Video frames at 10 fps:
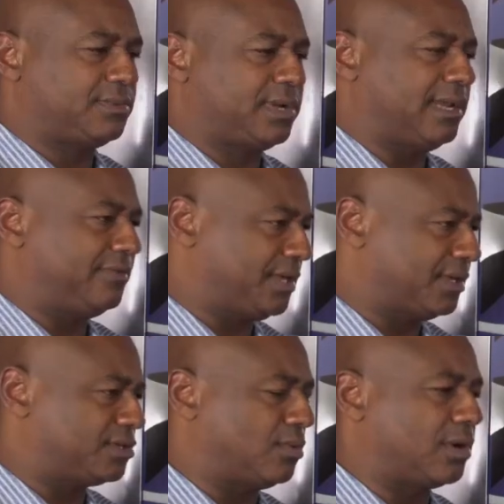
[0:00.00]
when I lived in
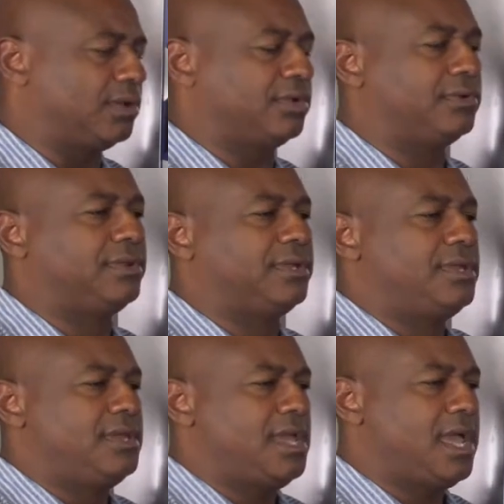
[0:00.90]
Kitchener-Waterloo.
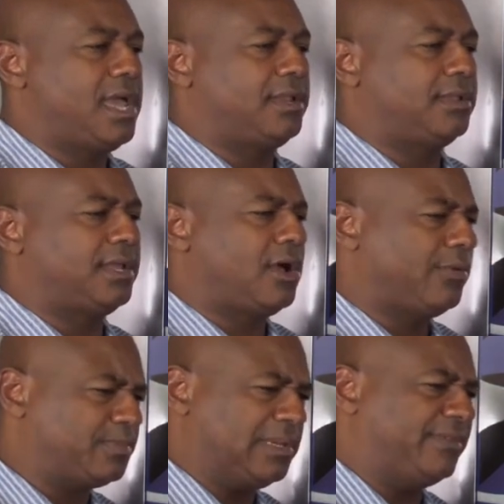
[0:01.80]
And I
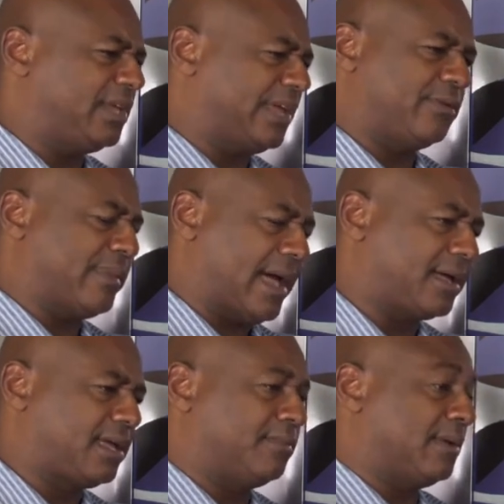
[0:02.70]
always believed in giving
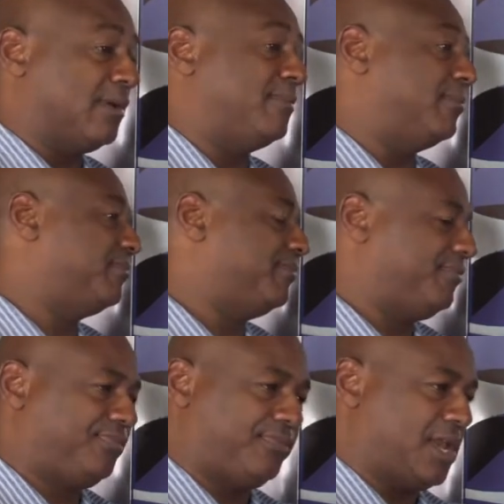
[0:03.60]
back. And my
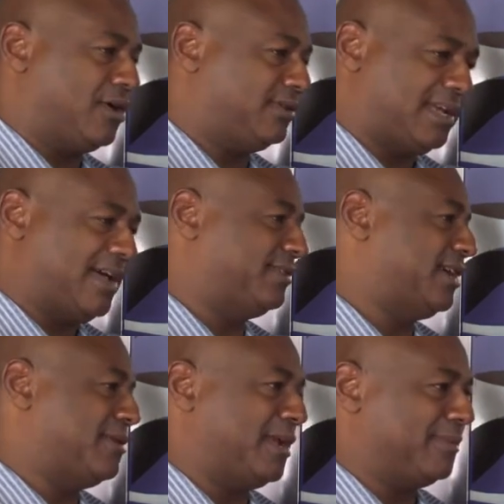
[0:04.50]
mom, didn't have a
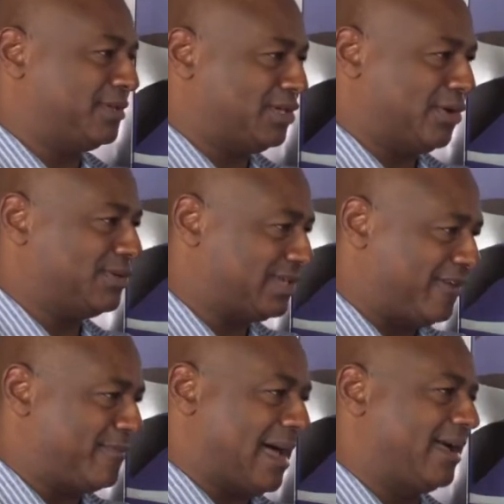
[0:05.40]
ton of money, but she always
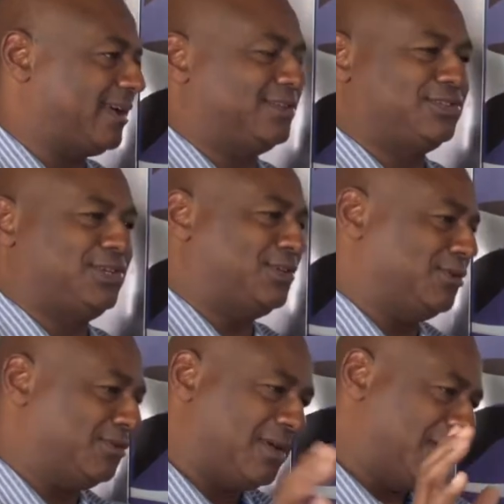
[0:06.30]
gave back, and she'd
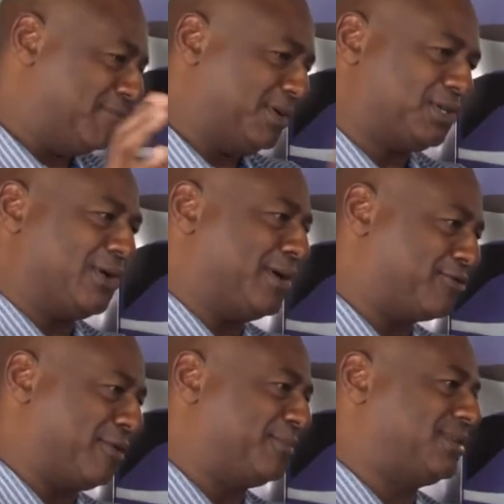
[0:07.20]
do missionary
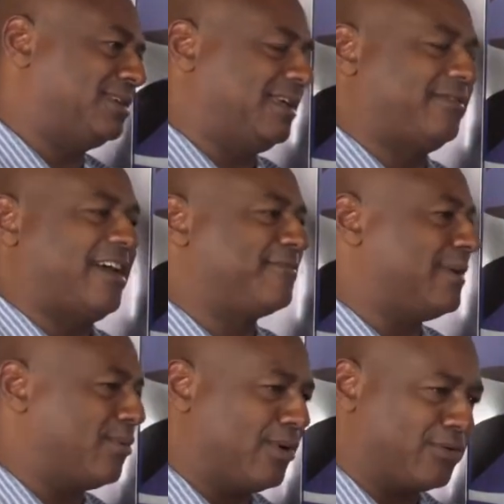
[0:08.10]
trips and give half
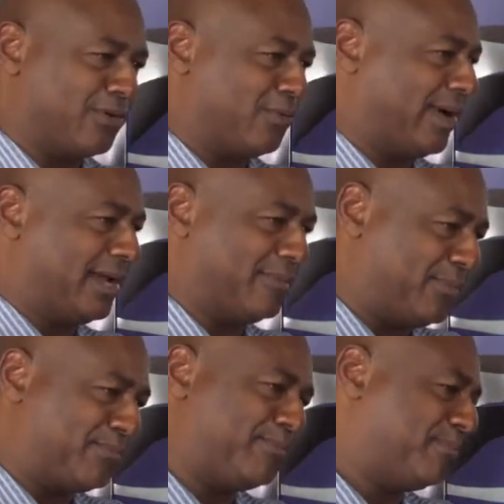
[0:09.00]
my wardrobe away to
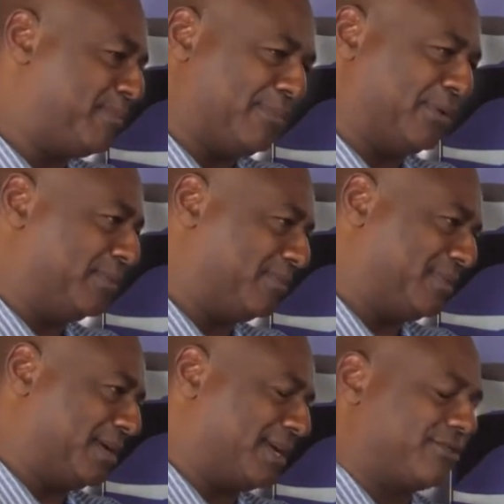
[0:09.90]
people
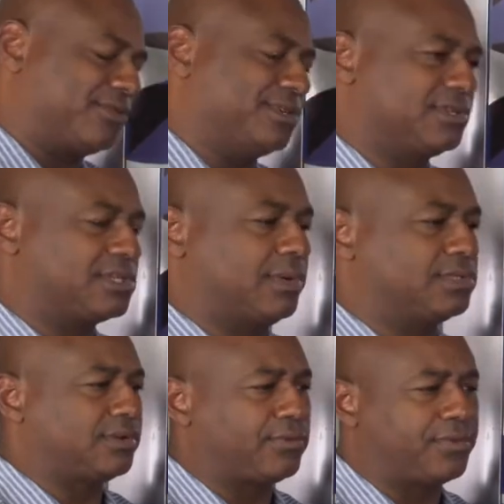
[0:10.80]
in countries and so on
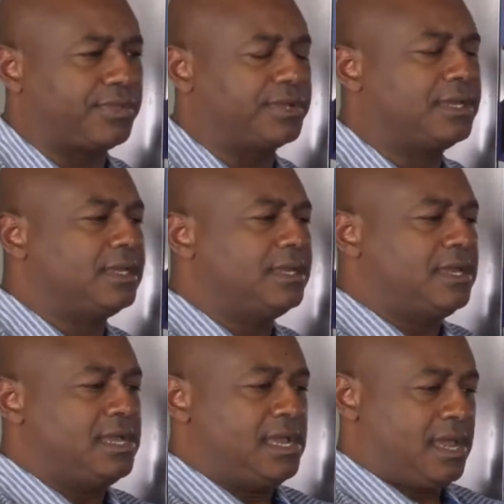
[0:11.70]
forth. And
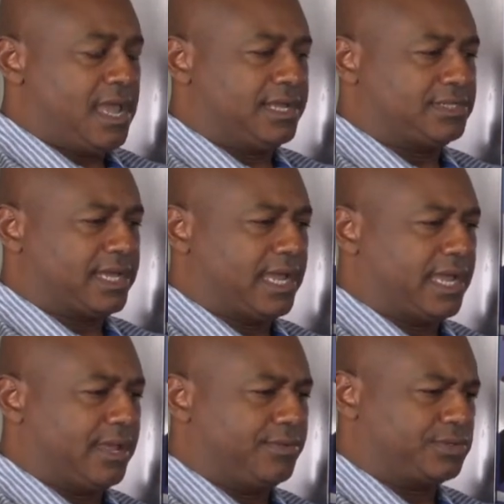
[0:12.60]
as
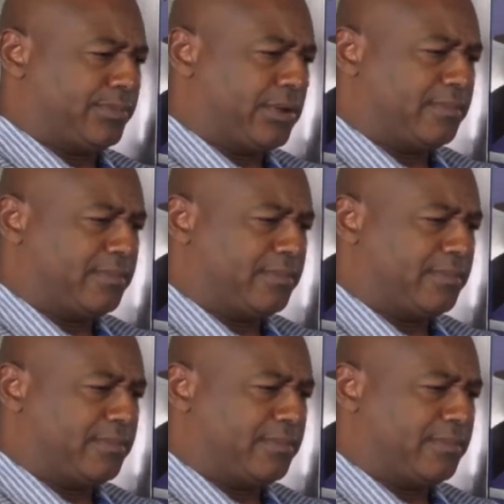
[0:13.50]
there's a period